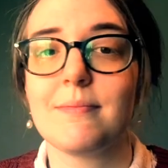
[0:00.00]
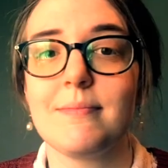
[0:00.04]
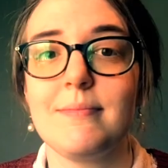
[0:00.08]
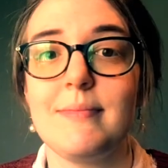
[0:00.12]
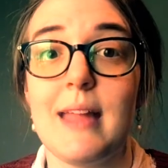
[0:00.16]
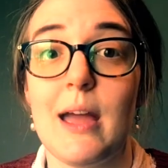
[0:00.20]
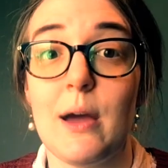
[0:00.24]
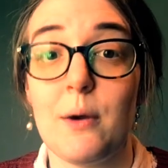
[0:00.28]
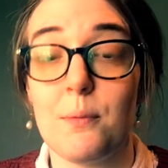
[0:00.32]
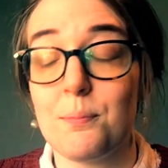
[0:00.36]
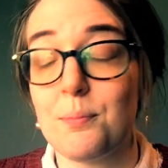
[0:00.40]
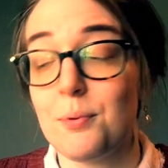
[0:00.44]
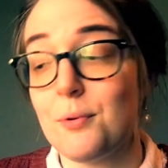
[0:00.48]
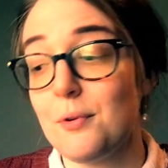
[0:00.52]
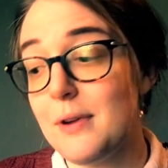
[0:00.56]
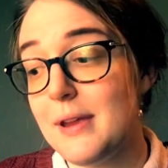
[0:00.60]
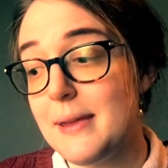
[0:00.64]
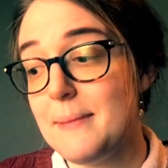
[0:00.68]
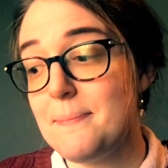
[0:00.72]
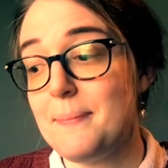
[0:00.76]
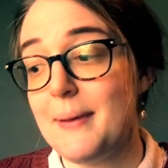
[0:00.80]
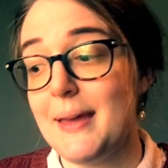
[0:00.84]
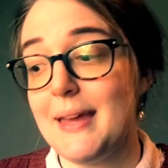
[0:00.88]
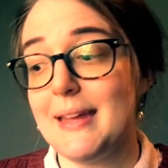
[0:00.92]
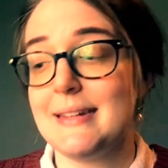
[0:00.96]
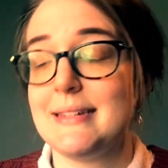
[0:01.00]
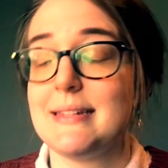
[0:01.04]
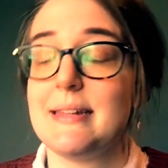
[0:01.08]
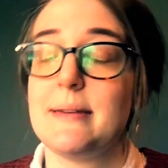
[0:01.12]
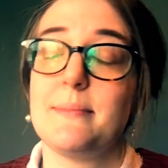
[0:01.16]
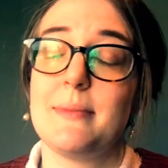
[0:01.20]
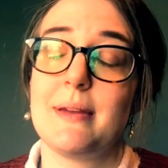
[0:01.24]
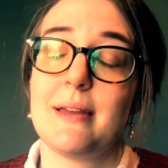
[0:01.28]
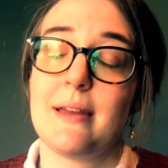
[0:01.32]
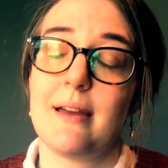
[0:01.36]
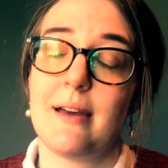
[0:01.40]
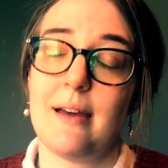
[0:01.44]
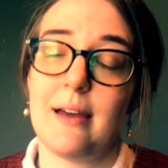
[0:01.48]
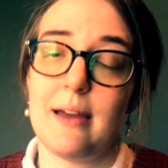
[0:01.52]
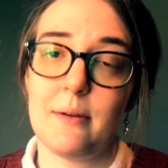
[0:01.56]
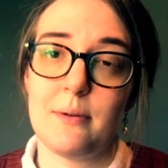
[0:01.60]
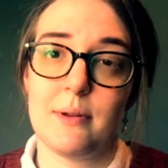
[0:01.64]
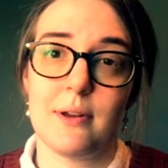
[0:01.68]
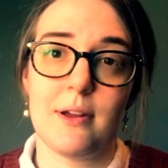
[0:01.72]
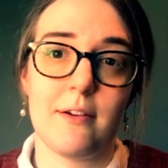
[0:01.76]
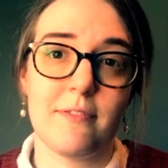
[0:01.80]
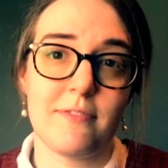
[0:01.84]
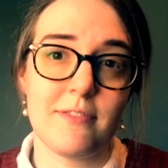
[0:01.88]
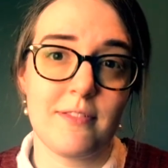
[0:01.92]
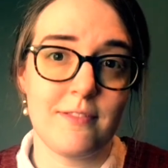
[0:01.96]
Now, pre-pandemic, I would
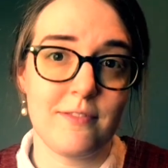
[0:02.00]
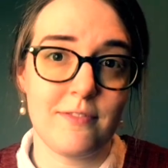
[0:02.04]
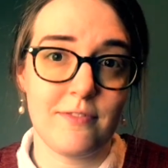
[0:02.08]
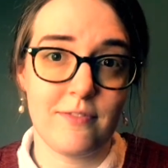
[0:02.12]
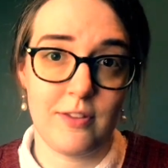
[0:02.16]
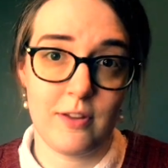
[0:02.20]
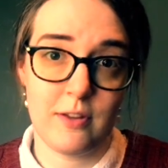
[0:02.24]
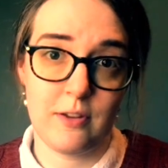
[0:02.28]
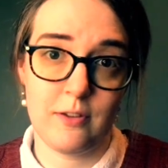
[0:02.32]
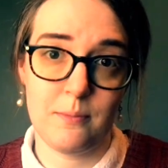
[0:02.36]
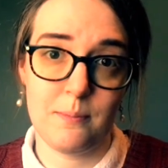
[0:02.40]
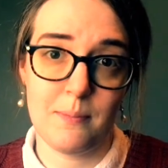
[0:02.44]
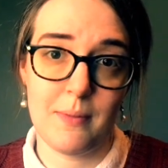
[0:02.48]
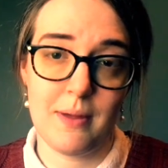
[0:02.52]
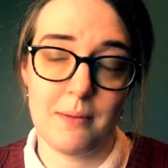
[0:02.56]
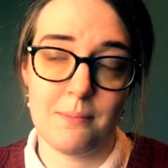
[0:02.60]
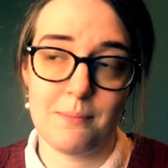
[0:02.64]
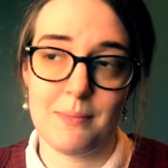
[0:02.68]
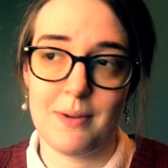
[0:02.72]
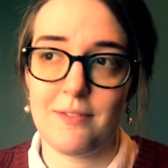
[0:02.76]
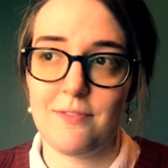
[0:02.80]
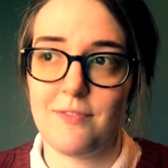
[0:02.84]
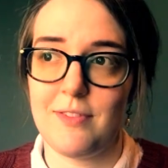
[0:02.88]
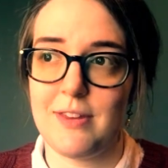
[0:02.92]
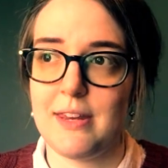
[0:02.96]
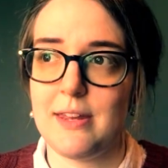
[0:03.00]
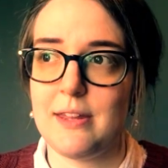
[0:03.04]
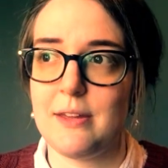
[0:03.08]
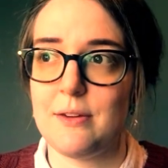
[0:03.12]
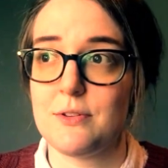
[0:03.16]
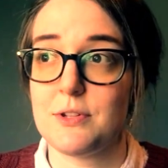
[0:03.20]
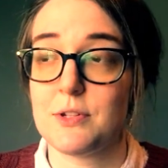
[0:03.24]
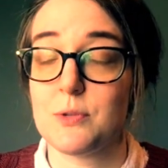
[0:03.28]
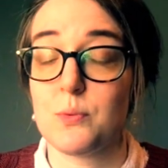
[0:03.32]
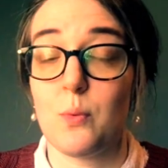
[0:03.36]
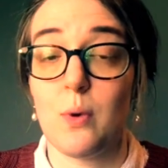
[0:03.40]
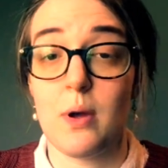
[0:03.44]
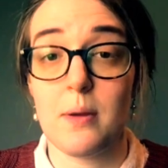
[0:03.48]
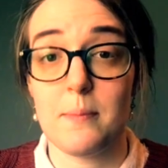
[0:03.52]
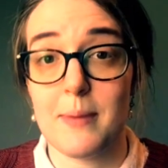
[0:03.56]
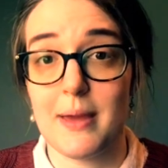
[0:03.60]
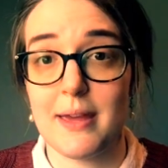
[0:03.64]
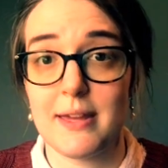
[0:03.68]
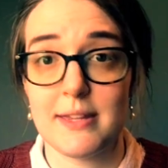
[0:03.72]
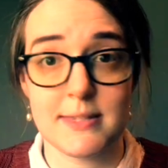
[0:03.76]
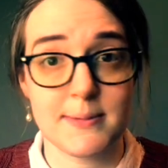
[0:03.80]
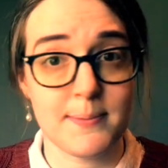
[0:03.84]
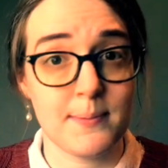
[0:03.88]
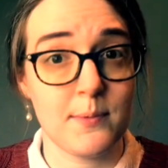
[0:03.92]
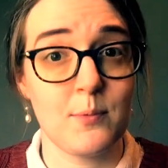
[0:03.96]
often film my videos while my
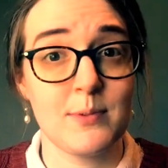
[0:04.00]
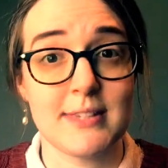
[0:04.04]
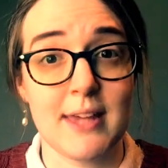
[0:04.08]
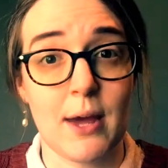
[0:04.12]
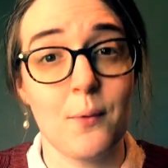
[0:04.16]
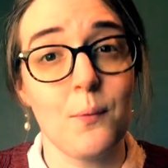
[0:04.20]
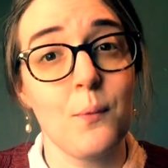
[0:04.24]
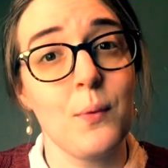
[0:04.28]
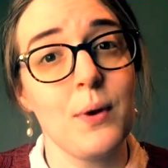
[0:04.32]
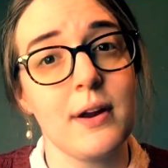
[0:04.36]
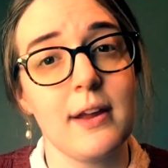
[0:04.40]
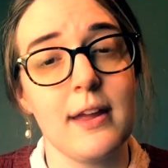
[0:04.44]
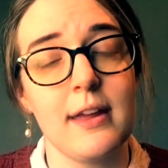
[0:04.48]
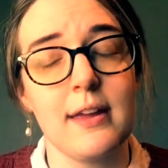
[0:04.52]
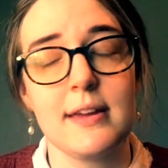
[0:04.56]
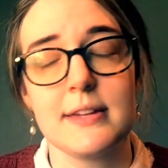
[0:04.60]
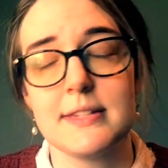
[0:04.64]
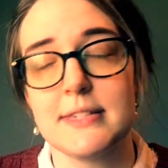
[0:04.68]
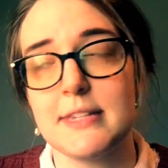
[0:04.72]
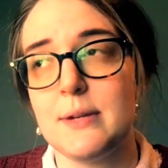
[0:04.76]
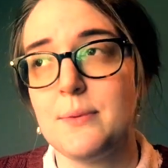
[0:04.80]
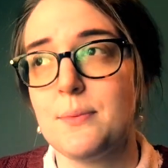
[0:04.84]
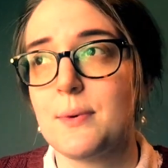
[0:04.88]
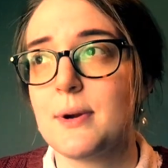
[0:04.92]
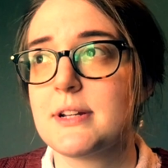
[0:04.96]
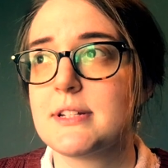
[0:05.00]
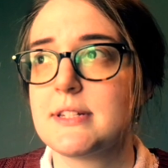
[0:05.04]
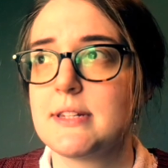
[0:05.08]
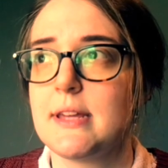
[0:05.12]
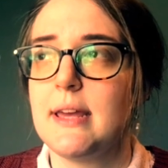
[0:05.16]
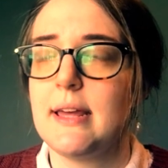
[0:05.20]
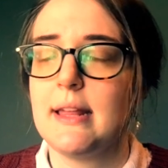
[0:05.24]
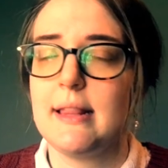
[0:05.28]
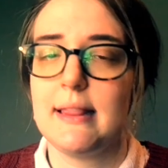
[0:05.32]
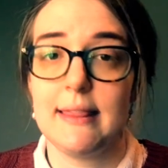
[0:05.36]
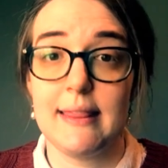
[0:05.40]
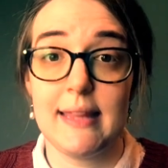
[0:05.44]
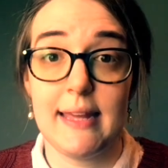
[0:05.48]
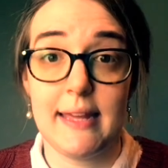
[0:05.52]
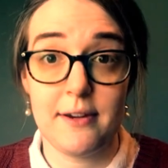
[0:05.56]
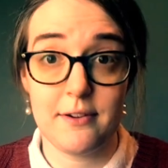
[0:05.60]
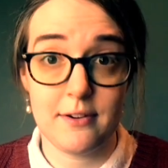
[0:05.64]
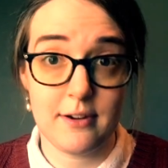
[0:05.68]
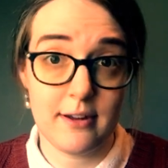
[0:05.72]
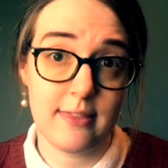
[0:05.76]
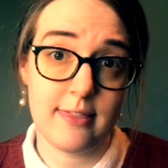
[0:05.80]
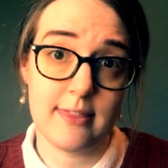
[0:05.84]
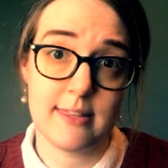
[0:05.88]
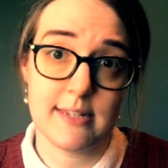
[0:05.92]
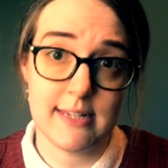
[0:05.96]
husband was out working because he worked later
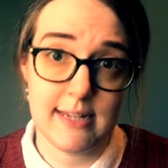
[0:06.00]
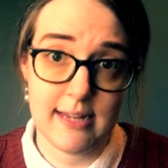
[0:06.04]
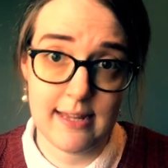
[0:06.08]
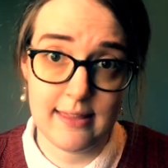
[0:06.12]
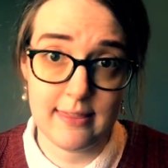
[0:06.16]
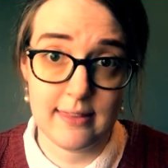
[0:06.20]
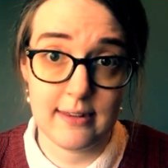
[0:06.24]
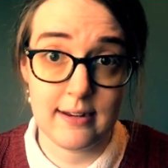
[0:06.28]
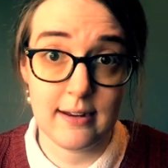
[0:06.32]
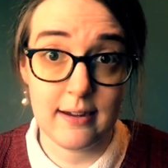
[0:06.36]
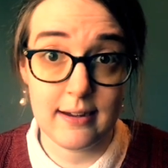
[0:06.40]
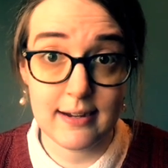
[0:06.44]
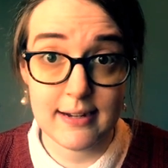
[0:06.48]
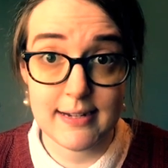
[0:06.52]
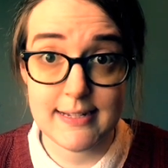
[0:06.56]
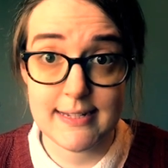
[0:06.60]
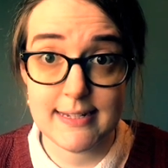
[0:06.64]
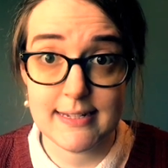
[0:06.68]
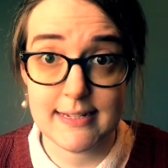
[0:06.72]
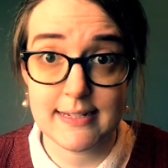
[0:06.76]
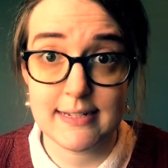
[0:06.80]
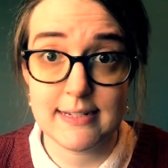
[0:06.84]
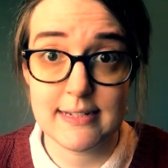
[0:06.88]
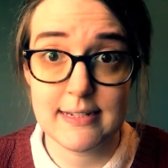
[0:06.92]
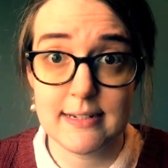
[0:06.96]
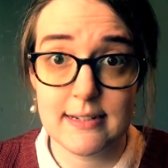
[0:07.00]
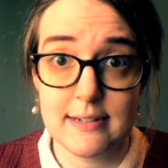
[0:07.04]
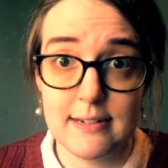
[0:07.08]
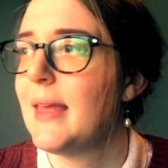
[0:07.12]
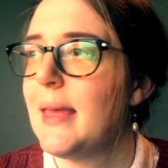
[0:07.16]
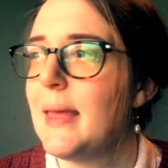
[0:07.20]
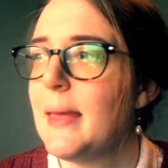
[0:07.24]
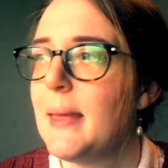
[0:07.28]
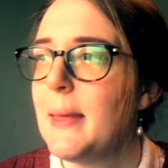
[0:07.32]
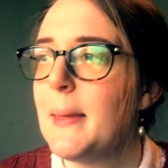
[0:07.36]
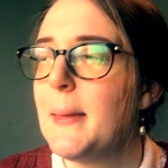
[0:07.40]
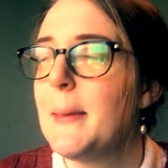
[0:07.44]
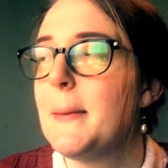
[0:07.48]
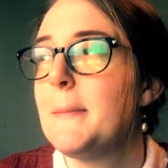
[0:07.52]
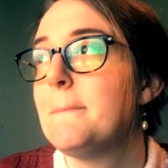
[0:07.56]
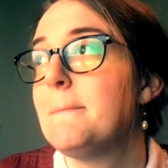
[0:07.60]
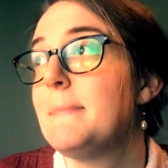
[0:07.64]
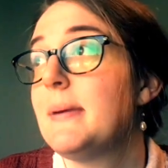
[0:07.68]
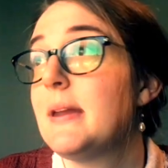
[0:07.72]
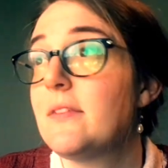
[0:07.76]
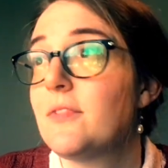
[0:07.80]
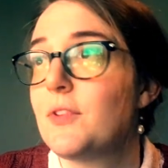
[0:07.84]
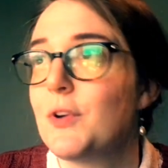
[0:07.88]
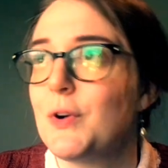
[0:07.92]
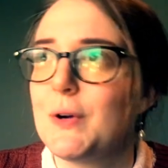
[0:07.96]
in the day than I did.
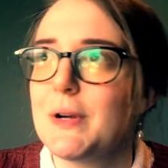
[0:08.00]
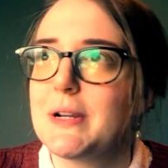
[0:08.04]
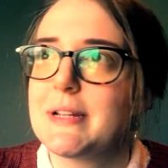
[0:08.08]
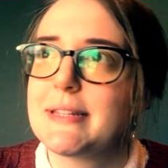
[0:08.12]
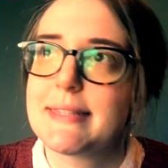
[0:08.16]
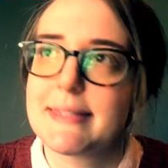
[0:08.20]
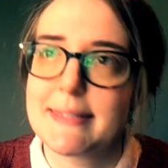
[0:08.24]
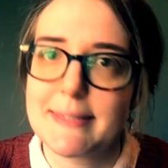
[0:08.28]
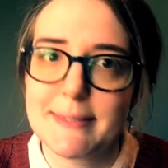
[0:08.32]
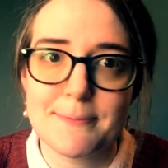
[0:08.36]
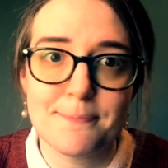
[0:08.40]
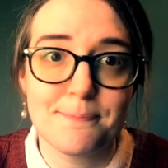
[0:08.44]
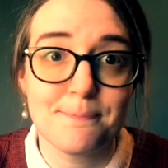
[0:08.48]
But of course,